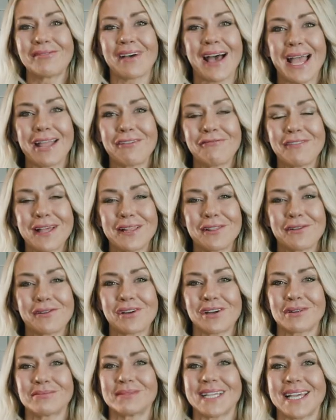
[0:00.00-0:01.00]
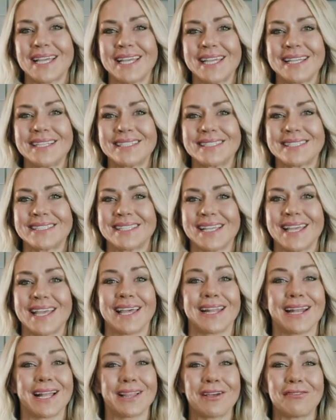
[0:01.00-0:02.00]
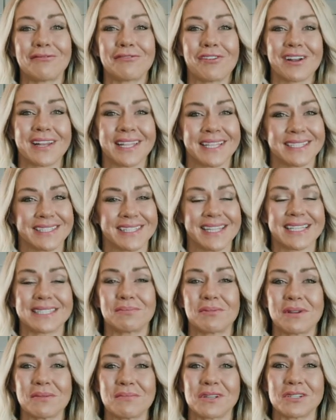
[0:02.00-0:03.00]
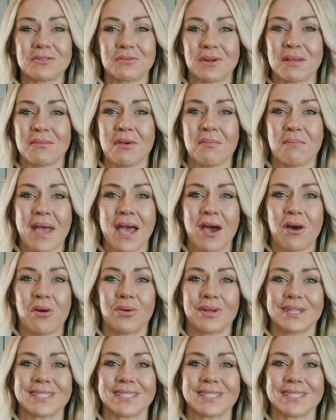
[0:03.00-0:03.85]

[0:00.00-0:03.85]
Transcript: high fat, low carb diets, and I love running. So that's pretty much what I'm about.